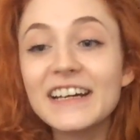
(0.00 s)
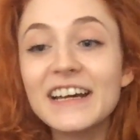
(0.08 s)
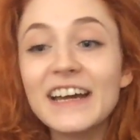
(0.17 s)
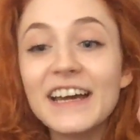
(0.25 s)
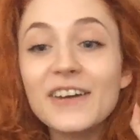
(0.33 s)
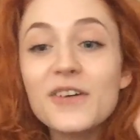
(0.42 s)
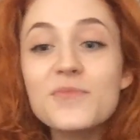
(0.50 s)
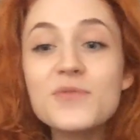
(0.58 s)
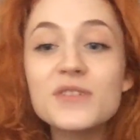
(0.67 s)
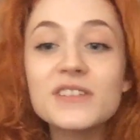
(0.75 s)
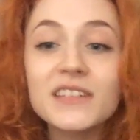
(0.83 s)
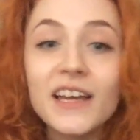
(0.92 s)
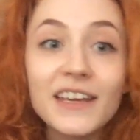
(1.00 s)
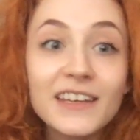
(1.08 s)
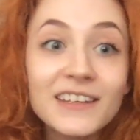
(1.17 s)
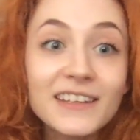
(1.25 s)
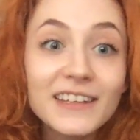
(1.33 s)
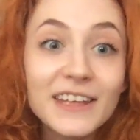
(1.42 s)
it almost, like,
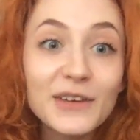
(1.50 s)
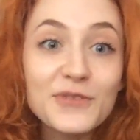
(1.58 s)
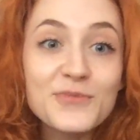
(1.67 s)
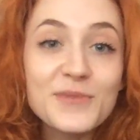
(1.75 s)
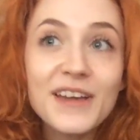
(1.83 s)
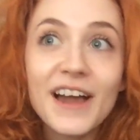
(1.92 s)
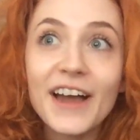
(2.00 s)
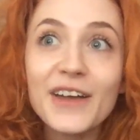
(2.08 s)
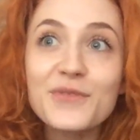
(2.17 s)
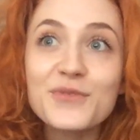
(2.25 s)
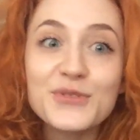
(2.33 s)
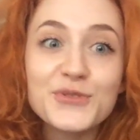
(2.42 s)
gave me hangovers